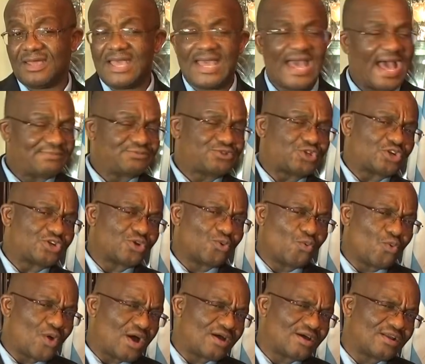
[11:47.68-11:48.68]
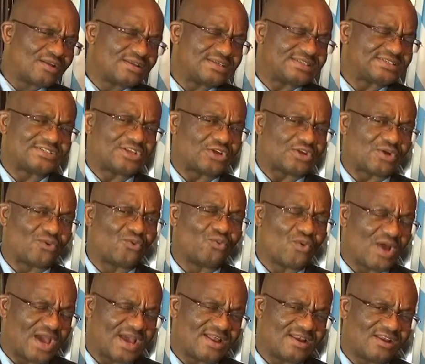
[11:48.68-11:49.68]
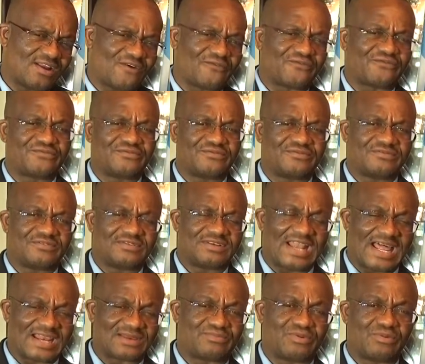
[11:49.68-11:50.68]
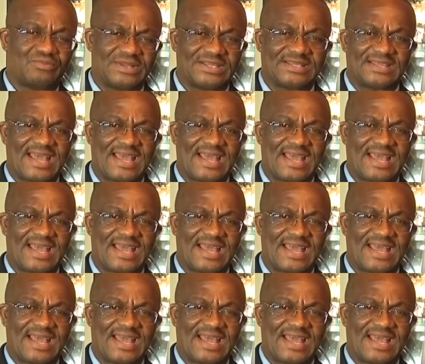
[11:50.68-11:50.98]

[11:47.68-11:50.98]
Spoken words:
I'm sure the world is not aware of La République,